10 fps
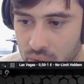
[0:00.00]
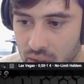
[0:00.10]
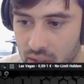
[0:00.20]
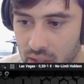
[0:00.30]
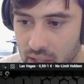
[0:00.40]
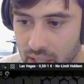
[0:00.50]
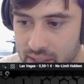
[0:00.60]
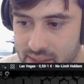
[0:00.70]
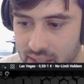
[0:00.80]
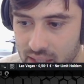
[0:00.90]
here
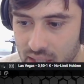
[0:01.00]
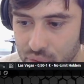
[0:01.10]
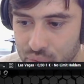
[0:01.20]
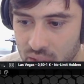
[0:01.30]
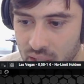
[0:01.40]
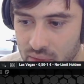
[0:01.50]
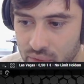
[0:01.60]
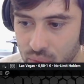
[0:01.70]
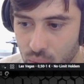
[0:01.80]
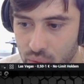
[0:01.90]
I said if he had
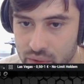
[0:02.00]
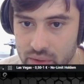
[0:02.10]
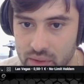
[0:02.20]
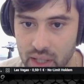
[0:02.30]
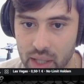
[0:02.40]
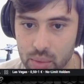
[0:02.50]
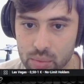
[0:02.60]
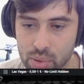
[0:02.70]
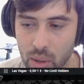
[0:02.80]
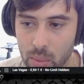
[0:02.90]
folded, I
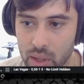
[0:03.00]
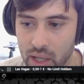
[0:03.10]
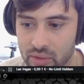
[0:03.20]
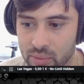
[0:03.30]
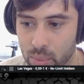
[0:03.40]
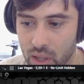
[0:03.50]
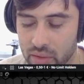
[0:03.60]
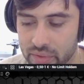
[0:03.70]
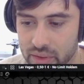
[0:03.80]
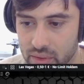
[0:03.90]
would probably have
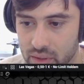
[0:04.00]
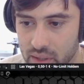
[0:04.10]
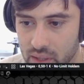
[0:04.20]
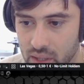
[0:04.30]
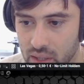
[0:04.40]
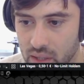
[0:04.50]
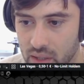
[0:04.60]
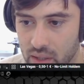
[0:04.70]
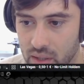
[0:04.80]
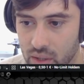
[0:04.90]
bluffed.
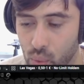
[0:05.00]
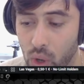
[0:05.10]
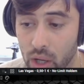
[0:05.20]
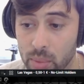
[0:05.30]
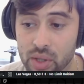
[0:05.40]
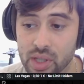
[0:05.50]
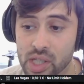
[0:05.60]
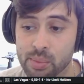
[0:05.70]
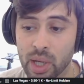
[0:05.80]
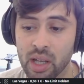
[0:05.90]
Why? Because I
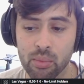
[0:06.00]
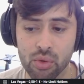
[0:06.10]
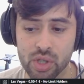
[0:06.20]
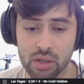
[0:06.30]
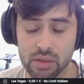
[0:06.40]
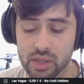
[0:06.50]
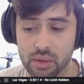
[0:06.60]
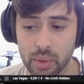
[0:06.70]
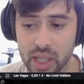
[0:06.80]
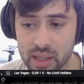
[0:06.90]
expect him to check raise the
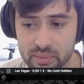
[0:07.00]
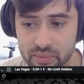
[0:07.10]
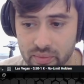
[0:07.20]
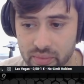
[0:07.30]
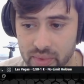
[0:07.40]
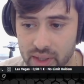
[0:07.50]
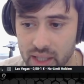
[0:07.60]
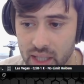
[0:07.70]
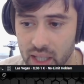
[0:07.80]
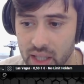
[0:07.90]
queen,
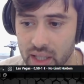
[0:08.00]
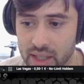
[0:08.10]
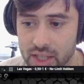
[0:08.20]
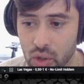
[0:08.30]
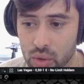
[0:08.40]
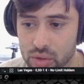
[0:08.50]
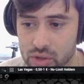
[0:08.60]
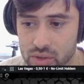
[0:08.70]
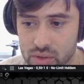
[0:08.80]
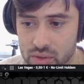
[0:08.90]
and he
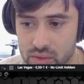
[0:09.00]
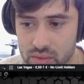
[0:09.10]
donks.